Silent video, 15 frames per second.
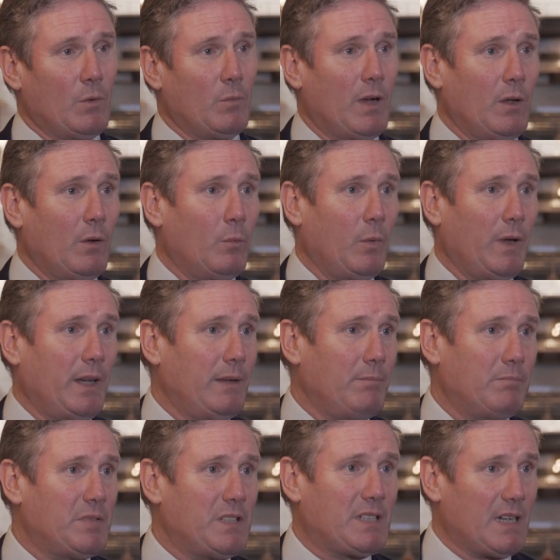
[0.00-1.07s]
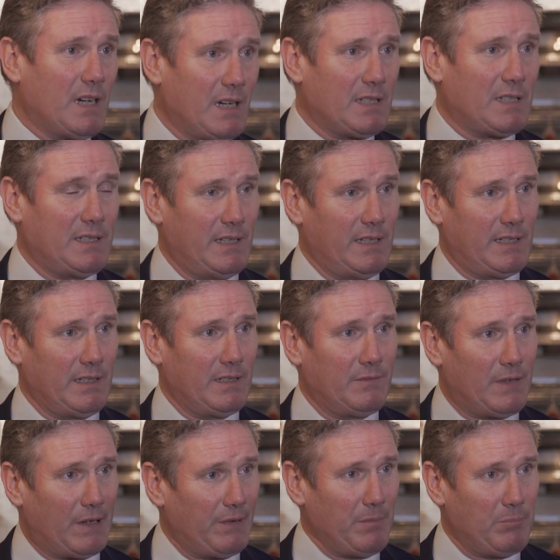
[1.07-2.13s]
Well, we started in a
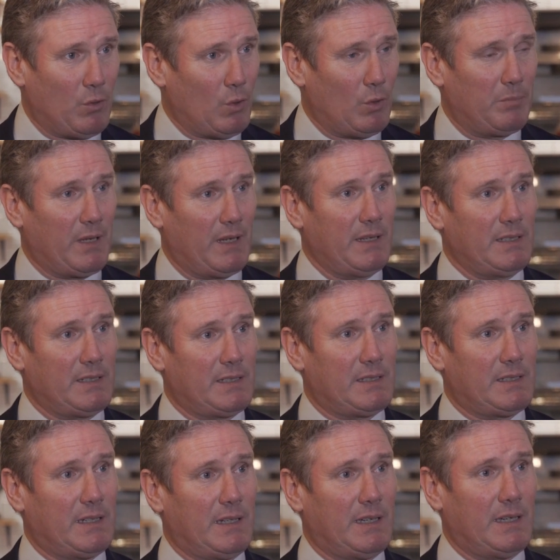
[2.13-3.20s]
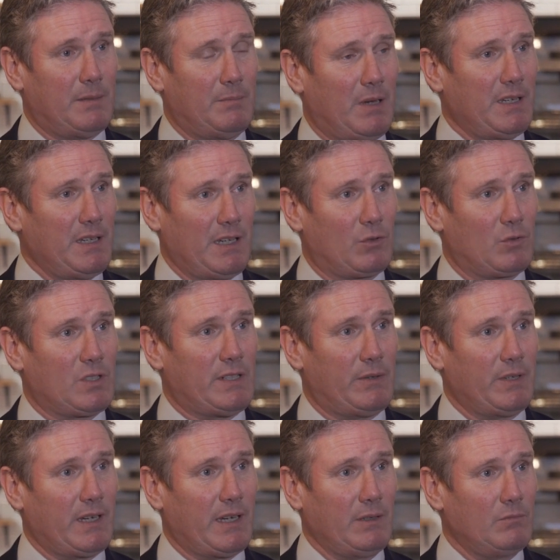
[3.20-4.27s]
very poor place a year or
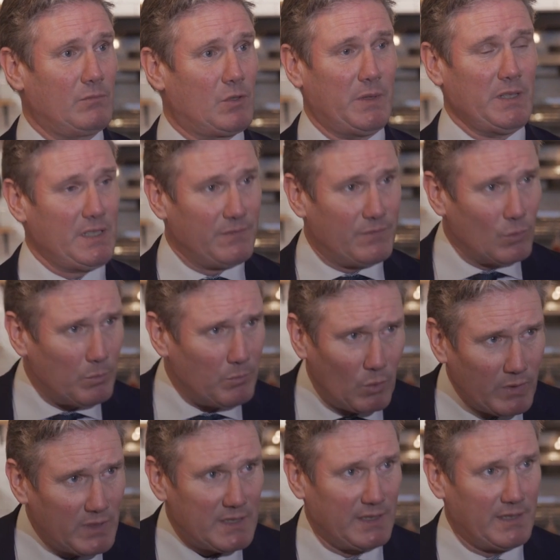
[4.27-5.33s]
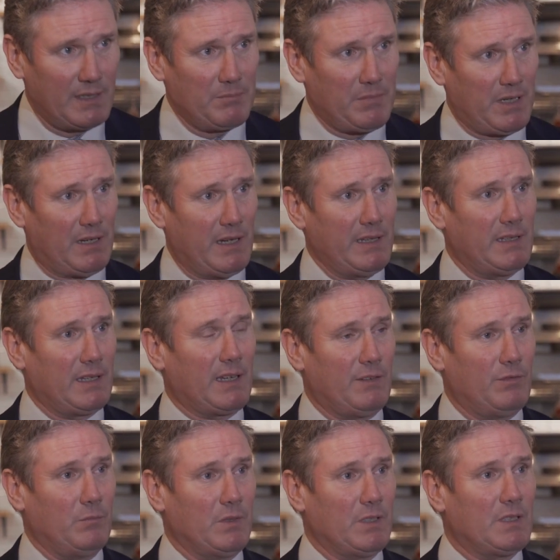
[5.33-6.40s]
so ago, 24 points, I think, behind the
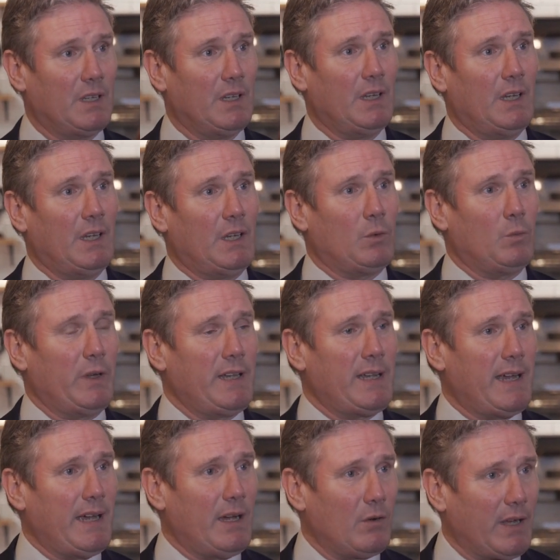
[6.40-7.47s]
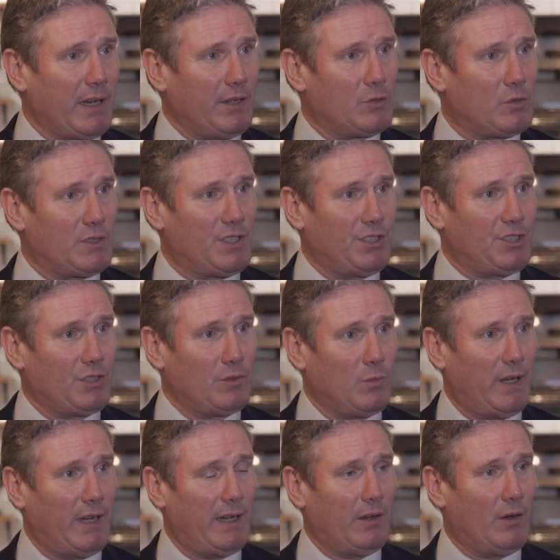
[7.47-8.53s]
government. We're now getting to a position
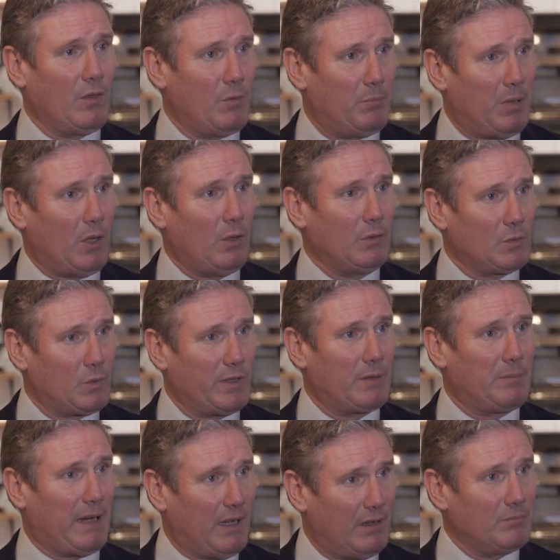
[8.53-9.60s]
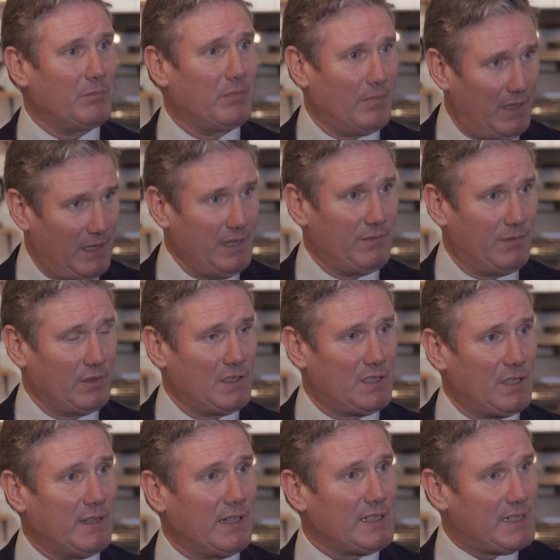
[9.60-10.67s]
where, on the polls, we're about even.
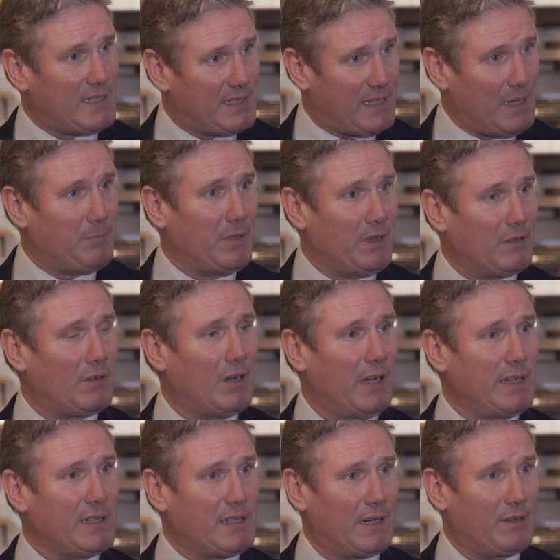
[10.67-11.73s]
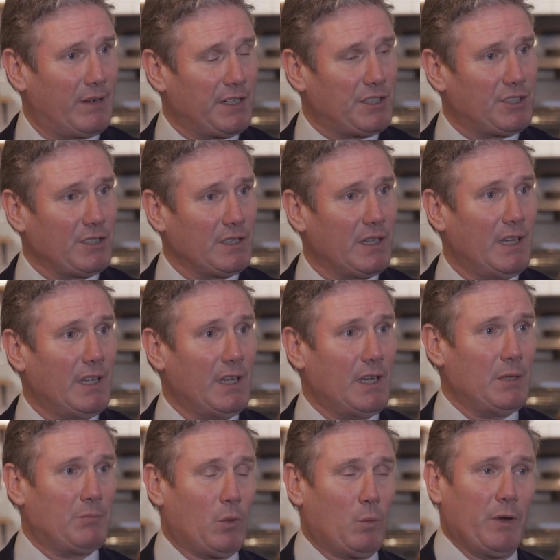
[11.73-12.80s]
So that's a step in the right direction.
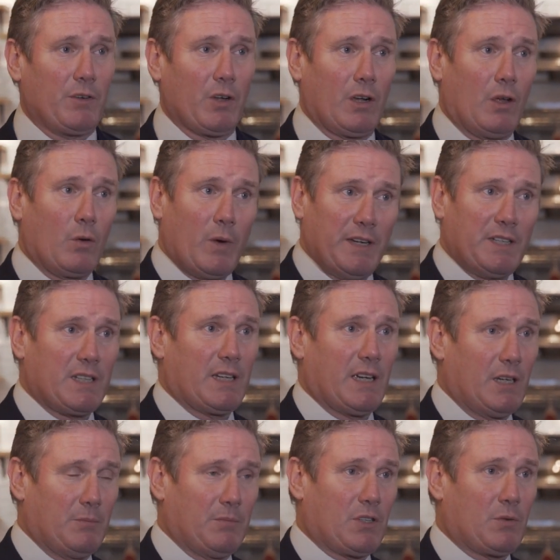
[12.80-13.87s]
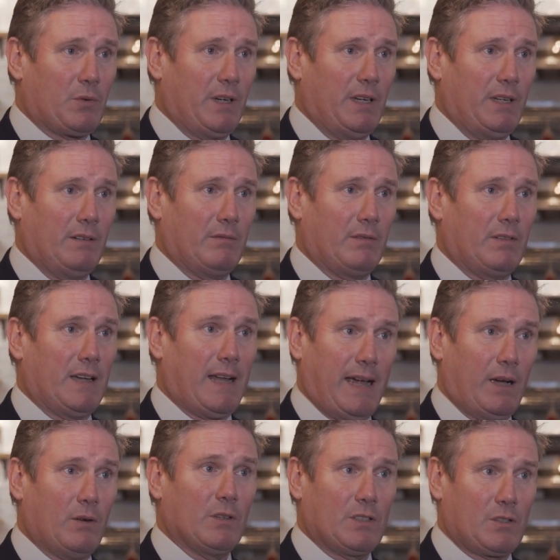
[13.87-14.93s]
But we've got a long way to go between
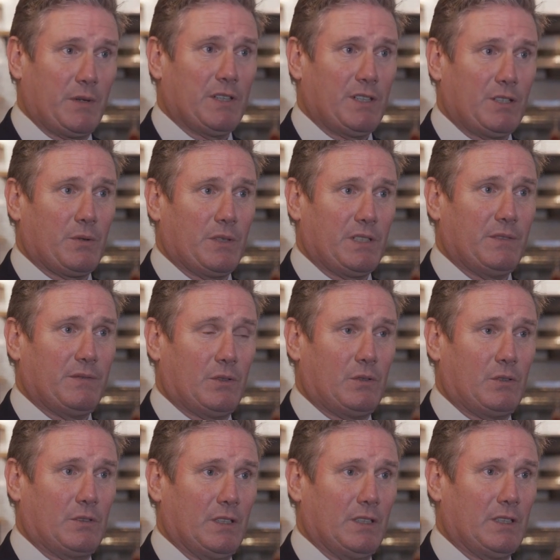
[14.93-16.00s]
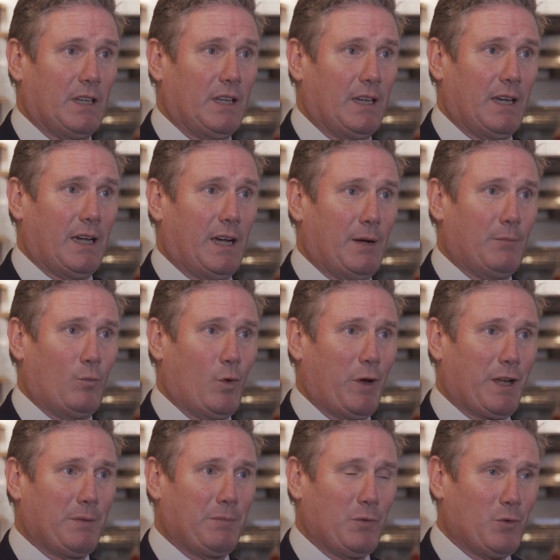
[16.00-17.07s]
now and 2024. And we're
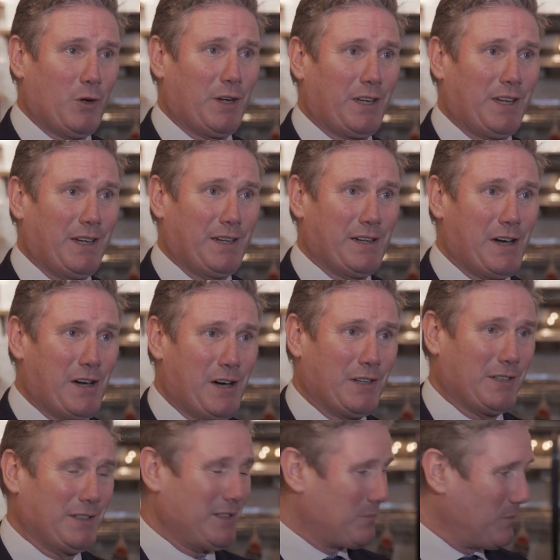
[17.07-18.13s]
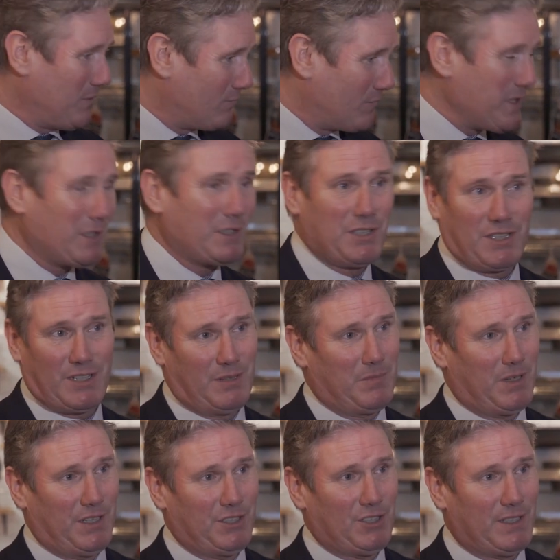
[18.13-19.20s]
going to be working hard at this with real
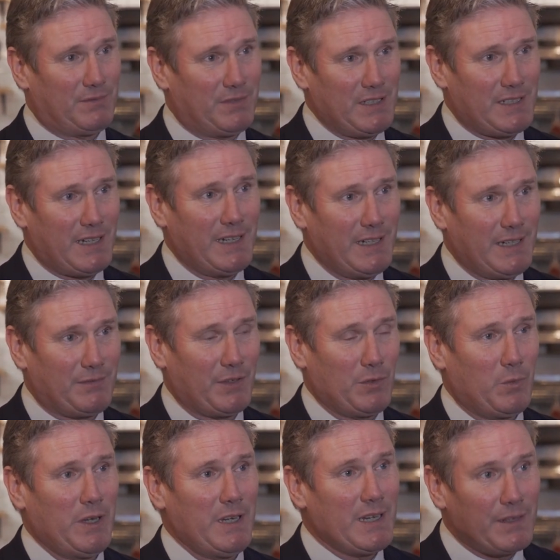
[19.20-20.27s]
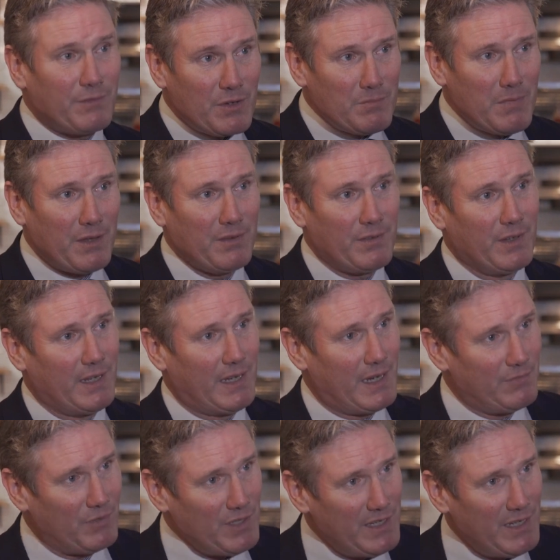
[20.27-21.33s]
determination every day, every week, every month,
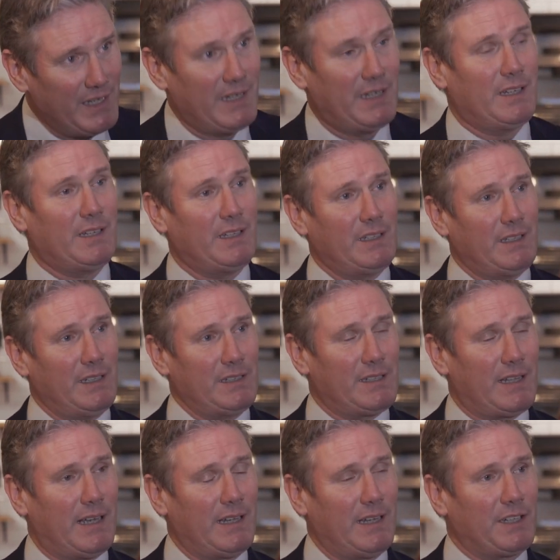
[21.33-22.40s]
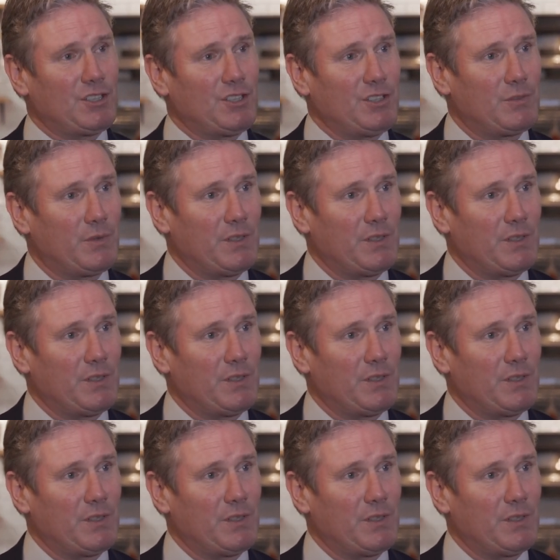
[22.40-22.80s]
every year into that election in